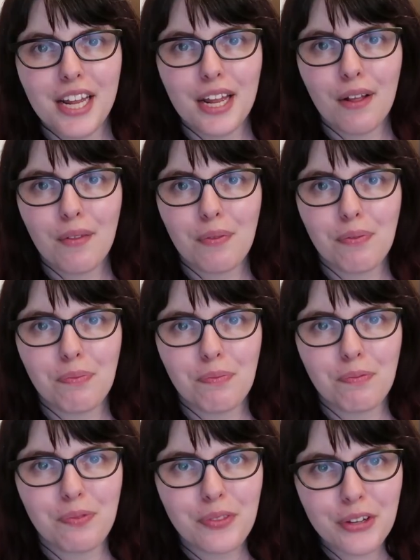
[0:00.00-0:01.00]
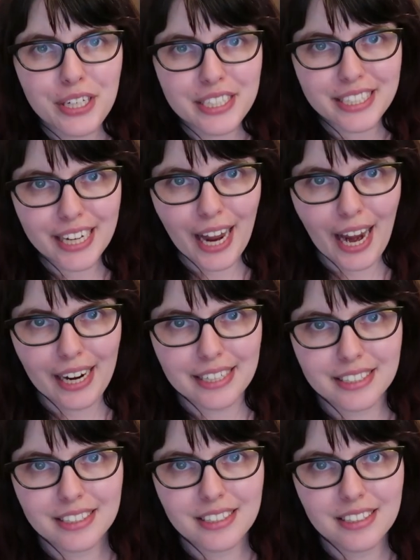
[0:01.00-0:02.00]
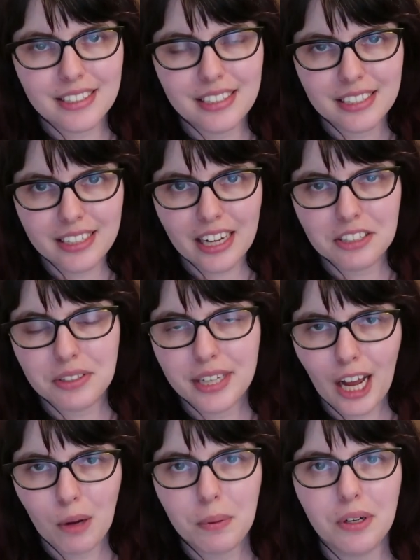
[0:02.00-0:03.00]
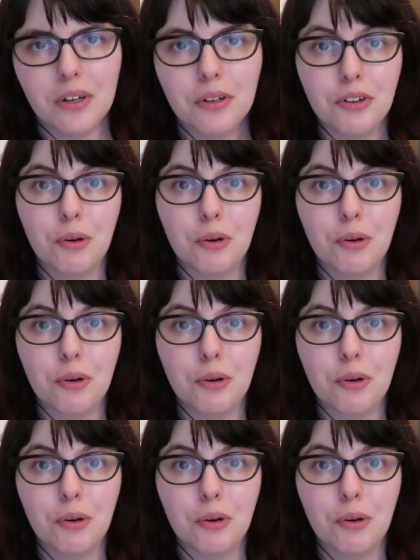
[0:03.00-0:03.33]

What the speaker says: in this case, these guys are in Cap Hill.